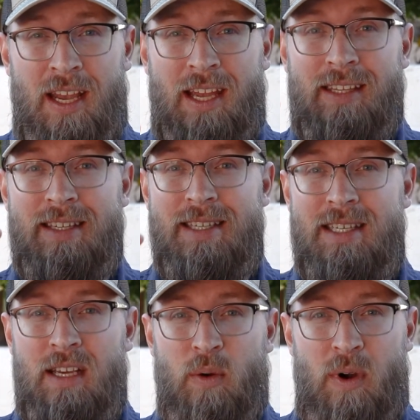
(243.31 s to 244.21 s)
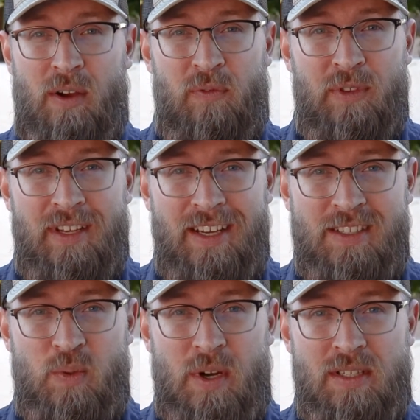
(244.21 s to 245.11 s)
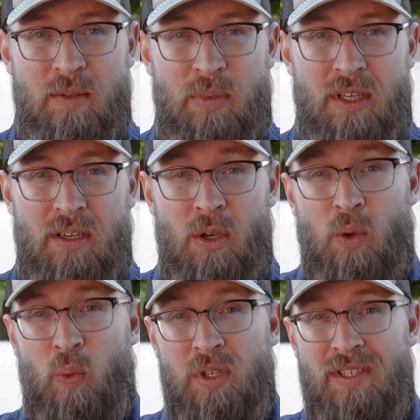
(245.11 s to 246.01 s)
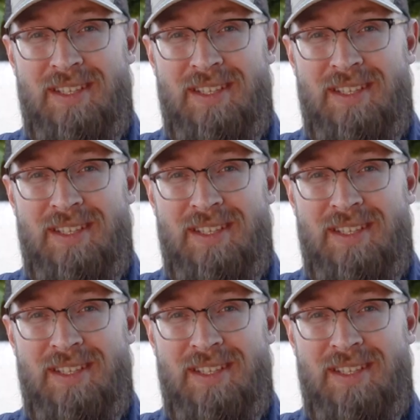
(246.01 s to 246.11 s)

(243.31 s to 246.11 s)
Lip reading: and then stick around for the next recipe, which